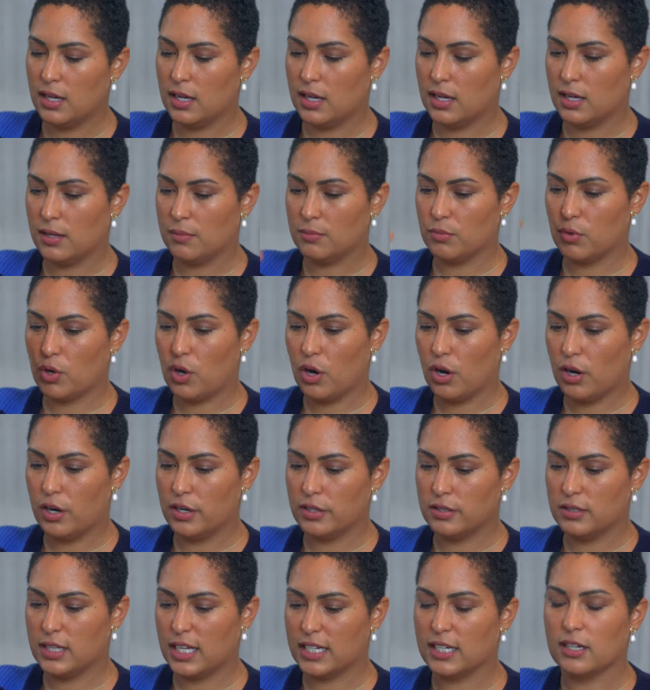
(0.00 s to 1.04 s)
um,
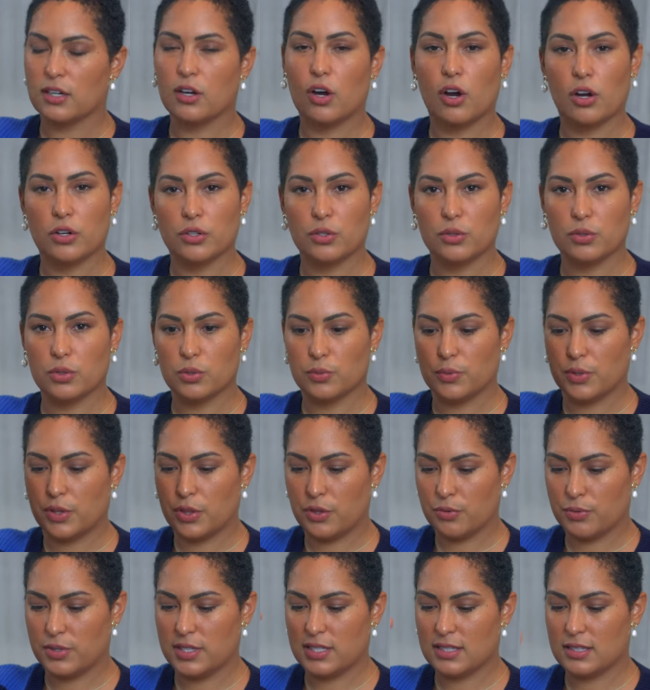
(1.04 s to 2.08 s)
card, like a card holder with
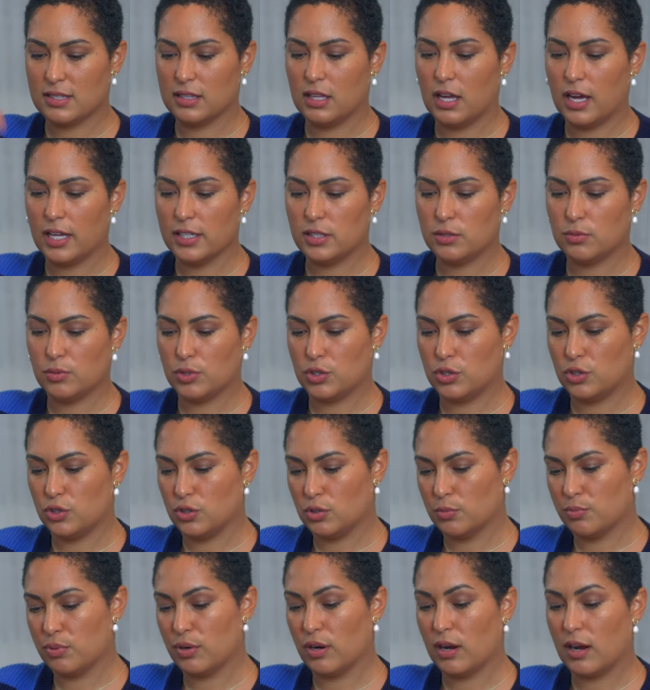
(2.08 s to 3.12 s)
three slots, which you
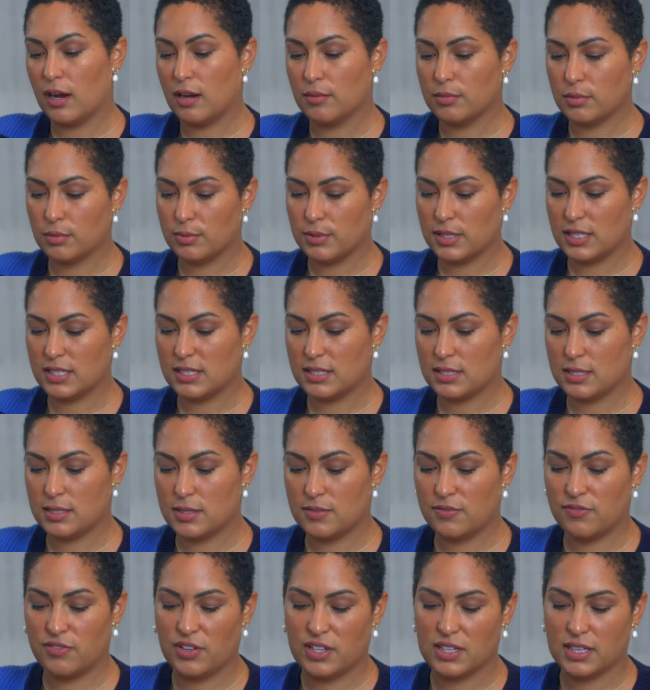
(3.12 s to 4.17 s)
could probably
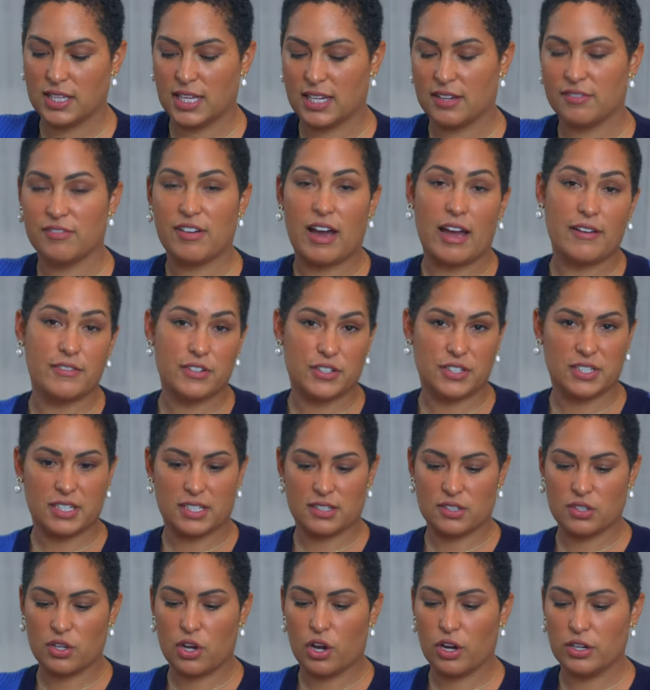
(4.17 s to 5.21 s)
fit like five or
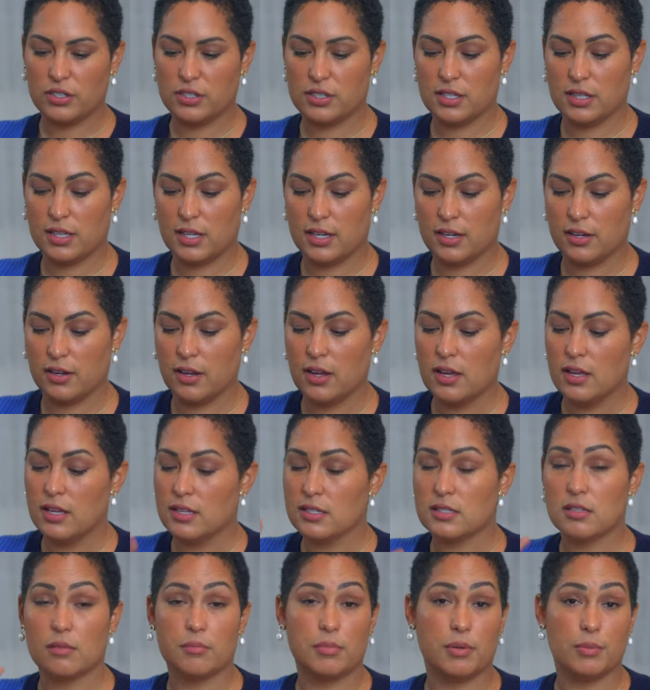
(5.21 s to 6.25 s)
six cards in there.
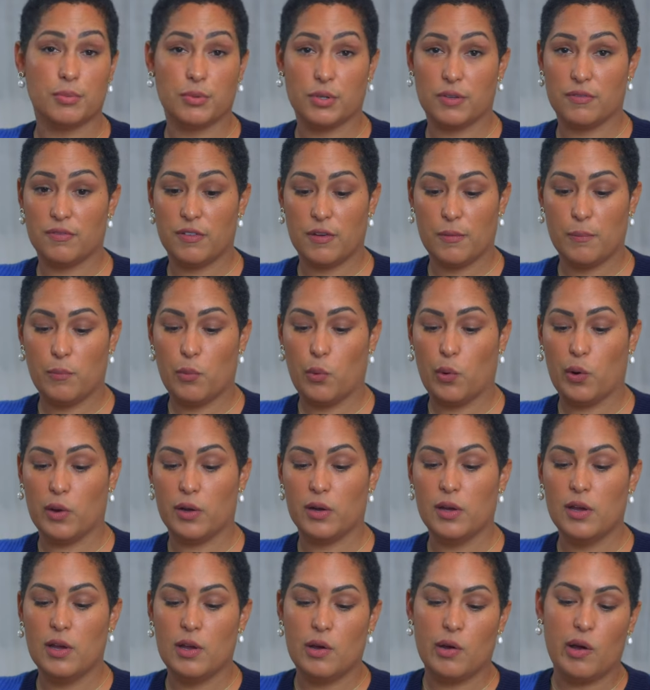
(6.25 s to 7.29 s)
Some people can fit
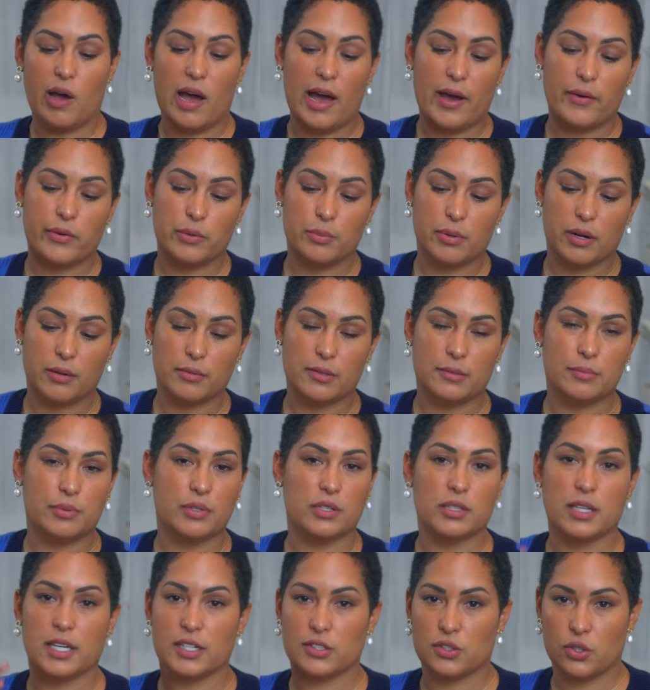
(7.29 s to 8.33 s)
more. I would probably
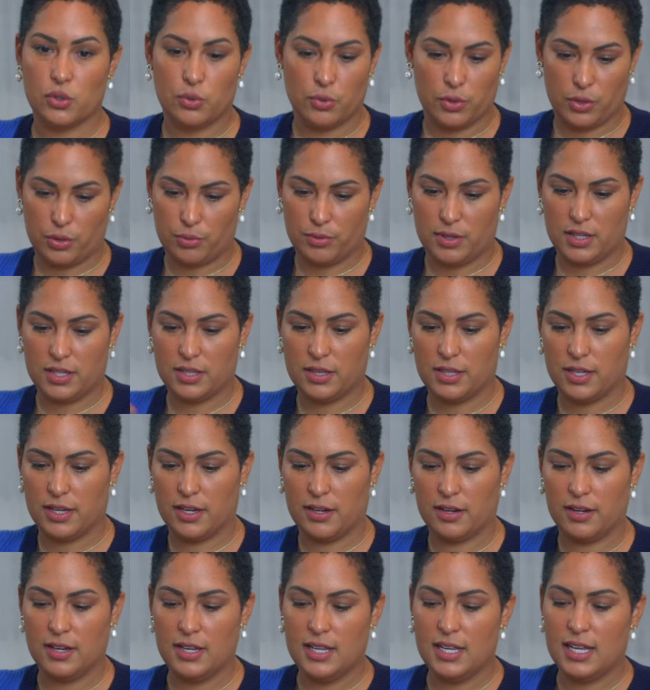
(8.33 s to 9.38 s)
put like two or three in
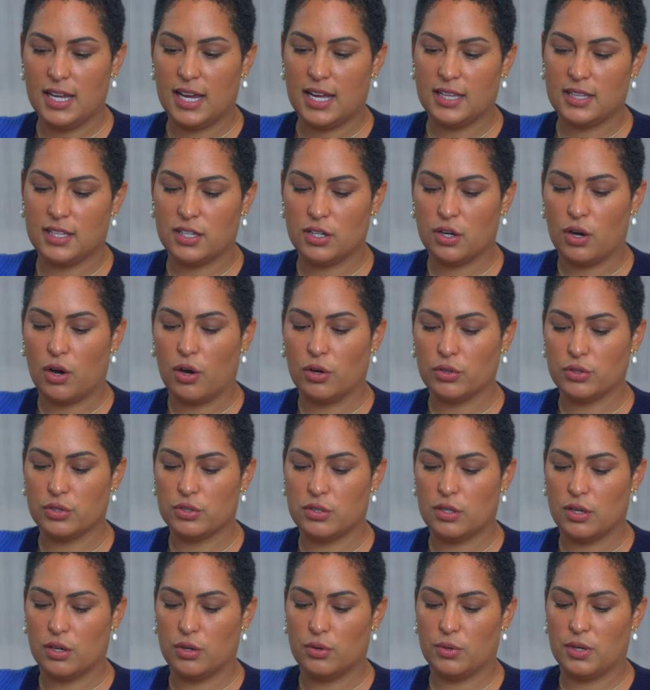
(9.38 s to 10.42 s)
there. And then
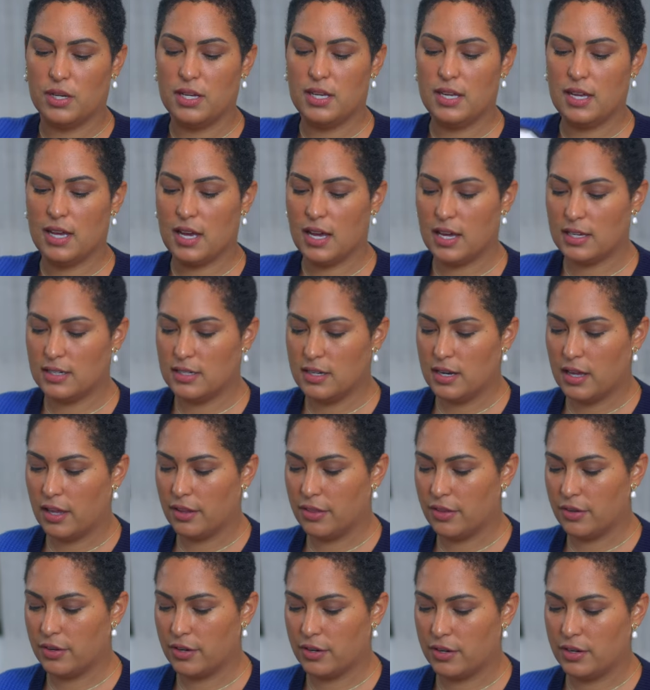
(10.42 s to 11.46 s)
also
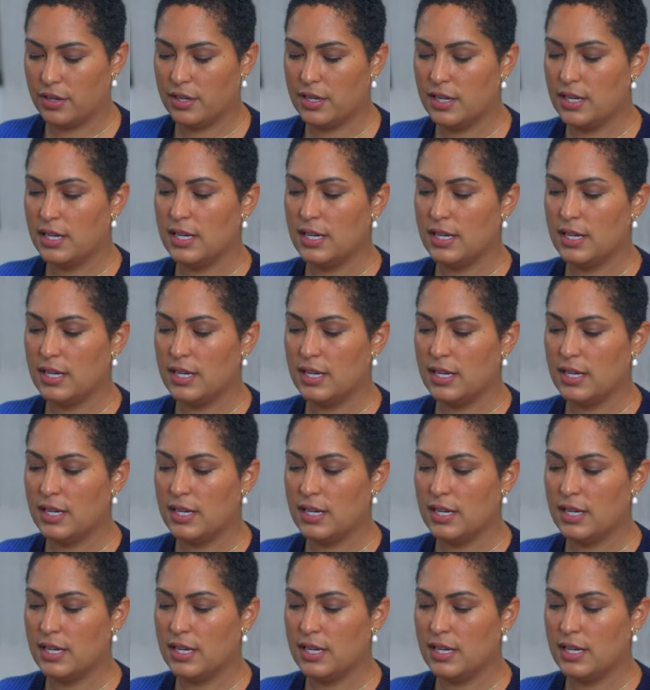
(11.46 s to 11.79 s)
another